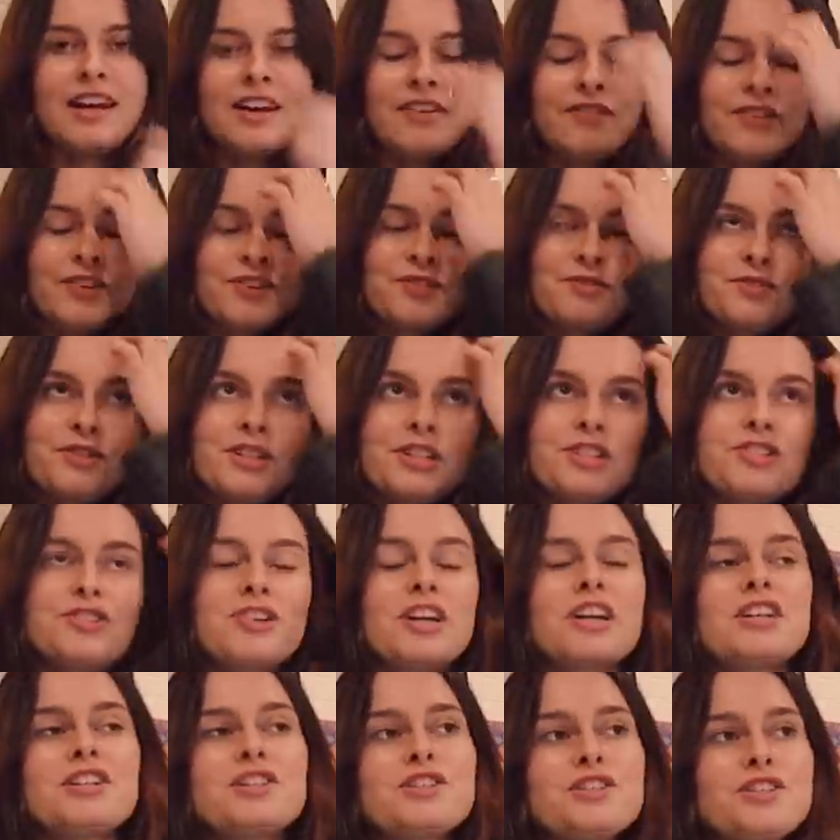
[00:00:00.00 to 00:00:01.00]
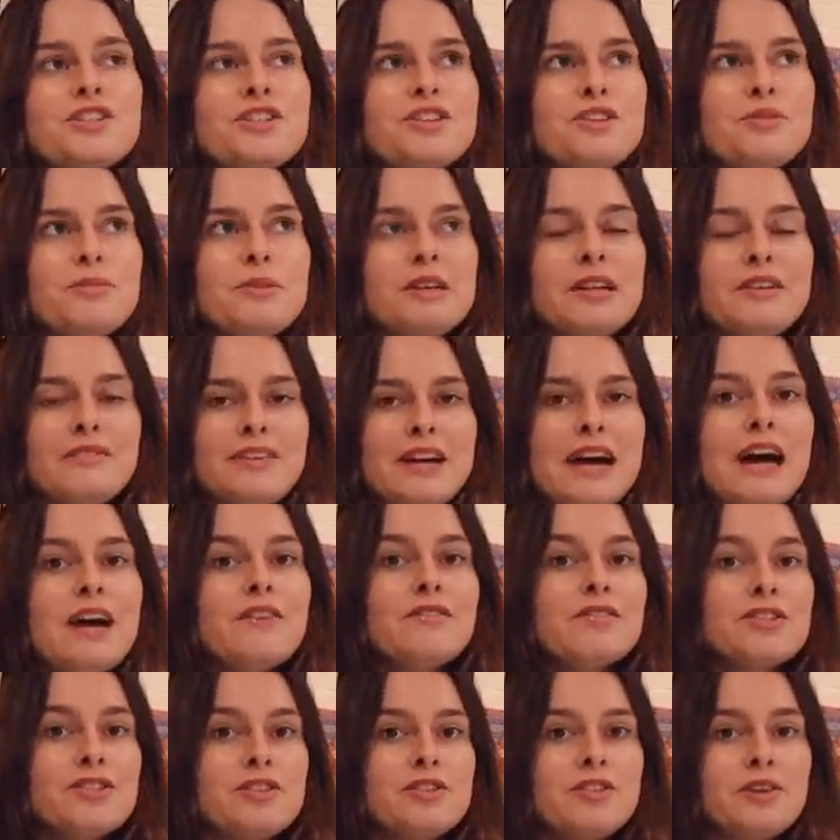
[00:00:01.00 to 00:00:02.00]
It feels really strange to be living out
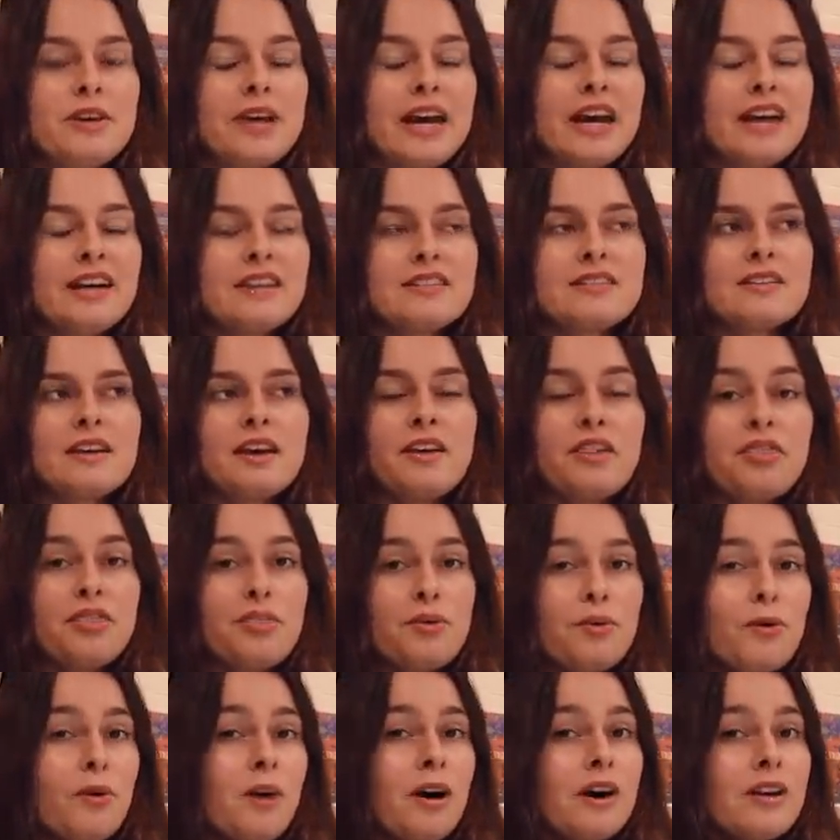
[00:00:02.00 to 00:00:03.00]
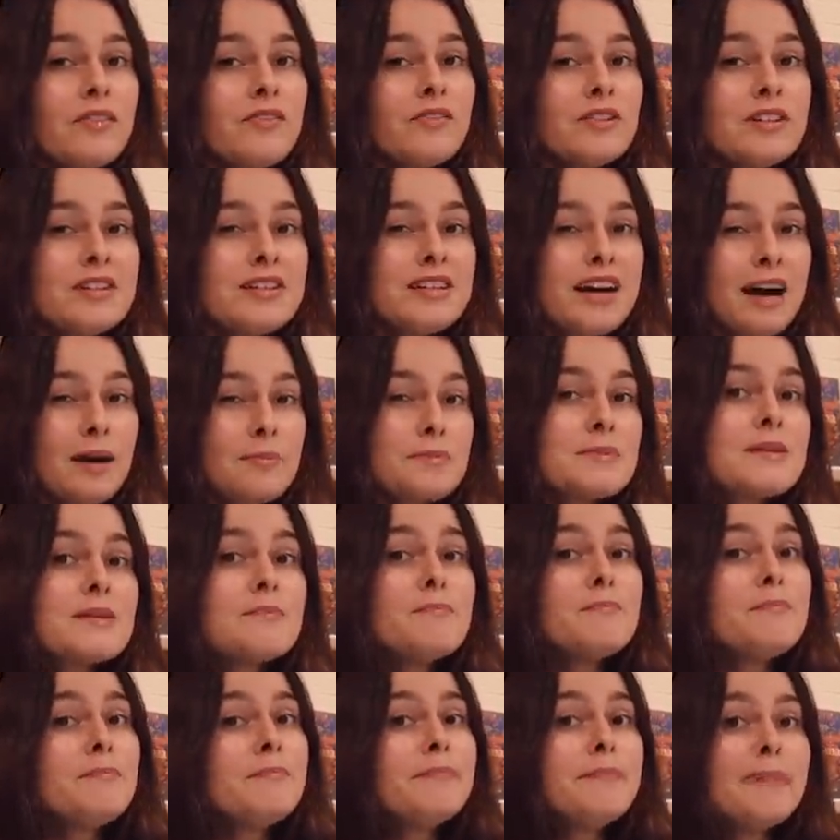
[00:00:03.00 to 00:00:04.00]
of a suitcase. I thought I'd have
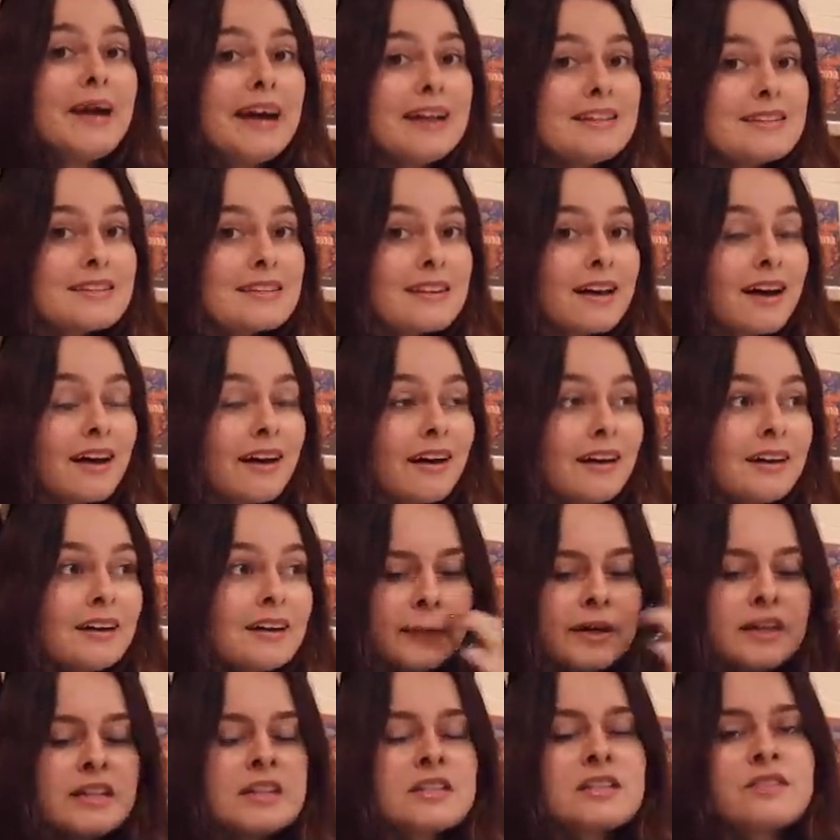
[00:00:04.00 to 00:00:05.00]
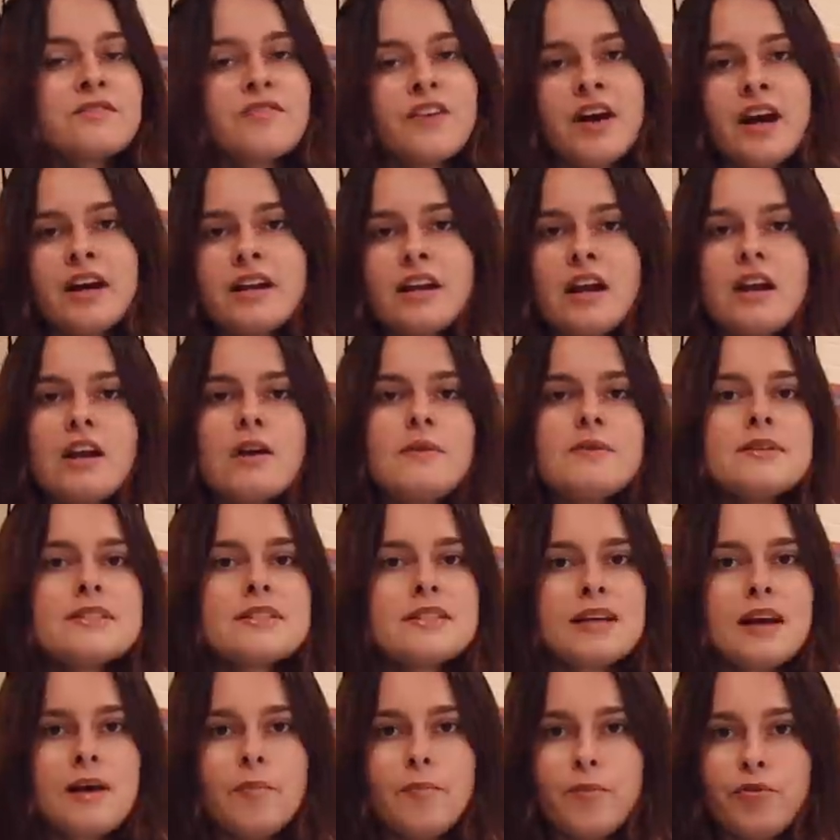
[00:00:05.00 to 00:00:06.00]
adapted better, but it's fine. I know it's
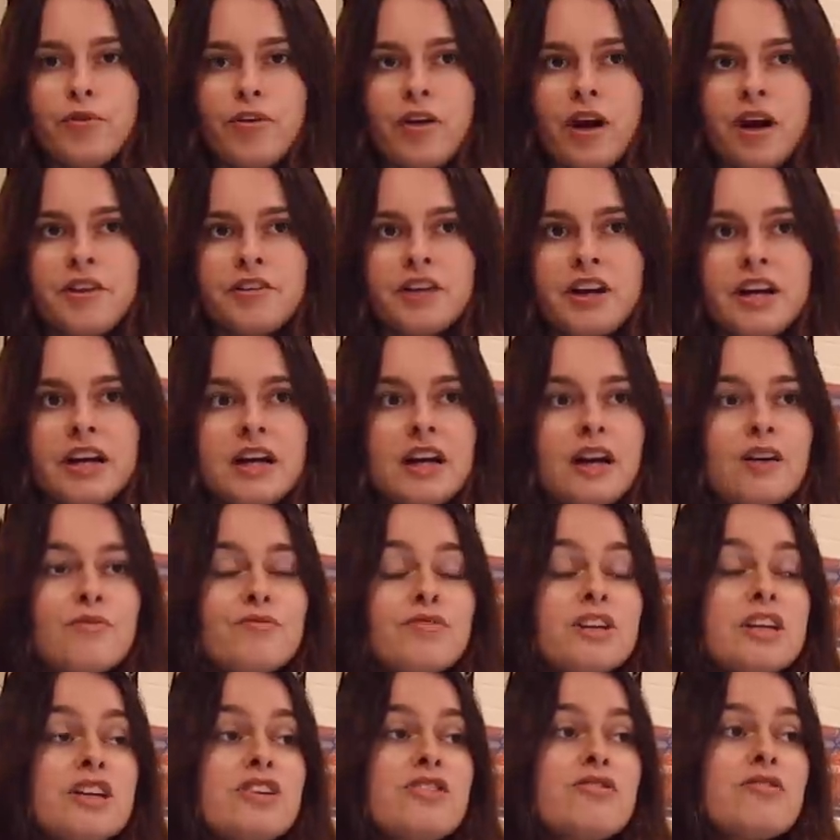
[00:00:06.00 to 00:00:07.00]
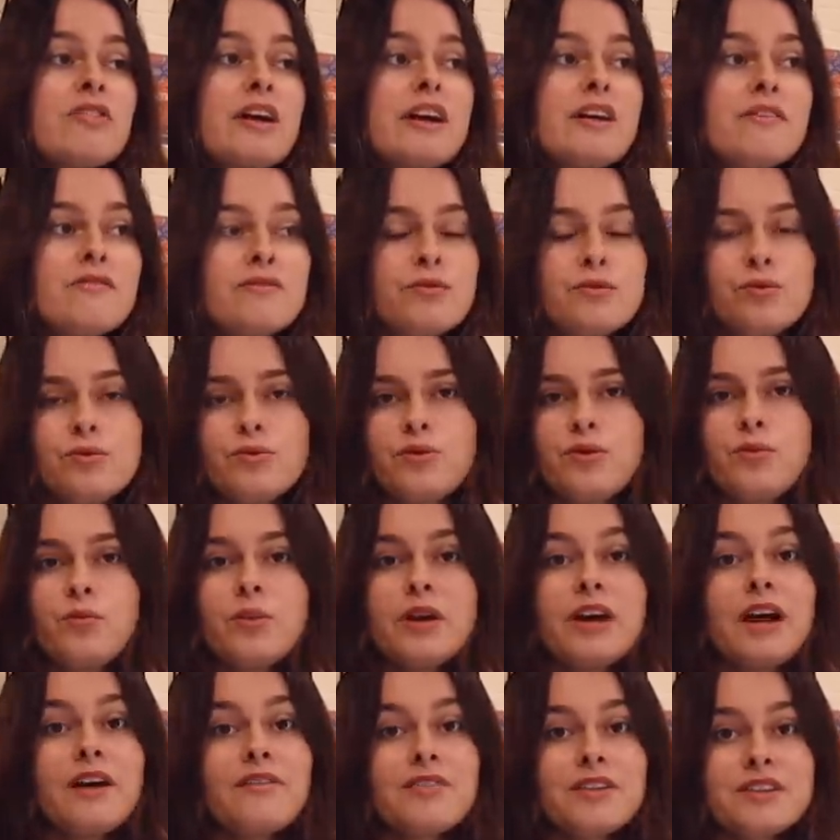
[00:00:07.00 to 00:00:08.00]
temporary. I'm really grateful that
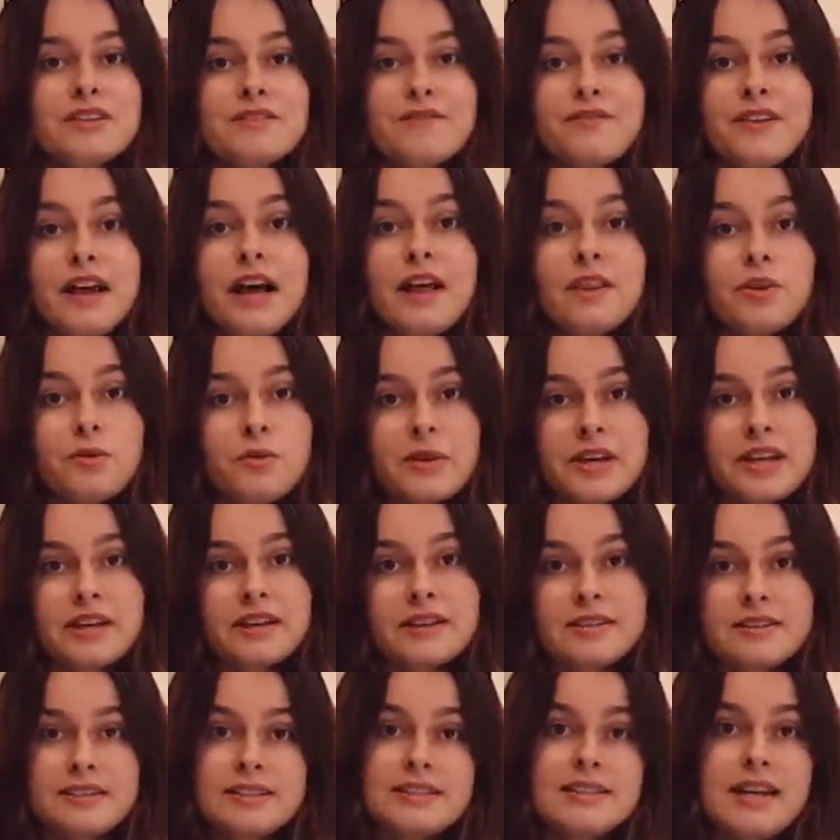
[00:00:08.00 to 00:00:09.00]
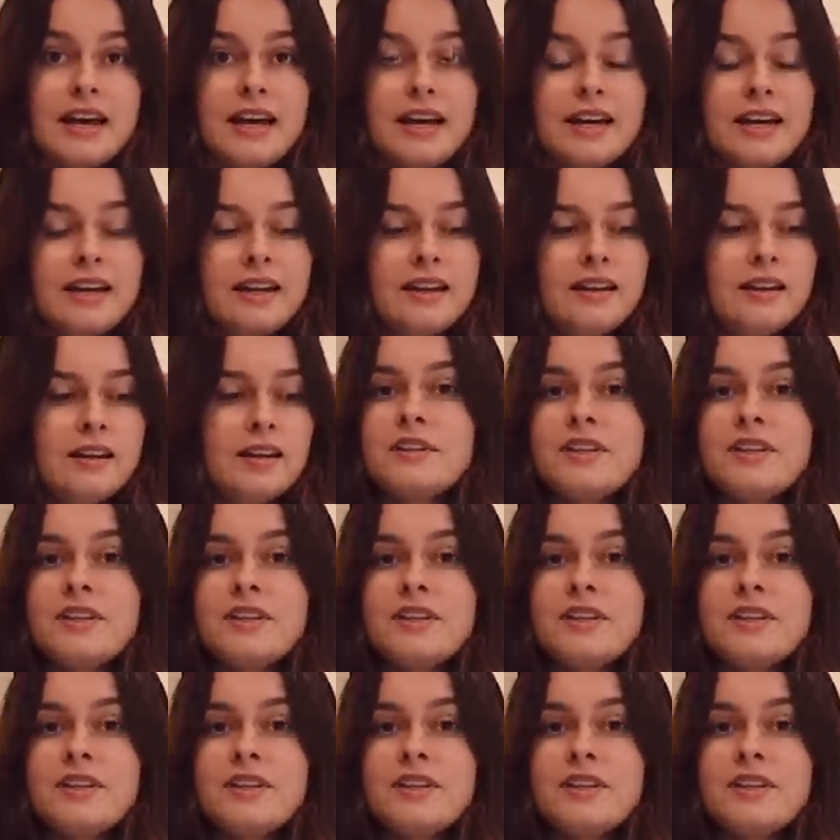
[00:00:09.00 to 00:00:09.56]
we have this flat that we can stay in.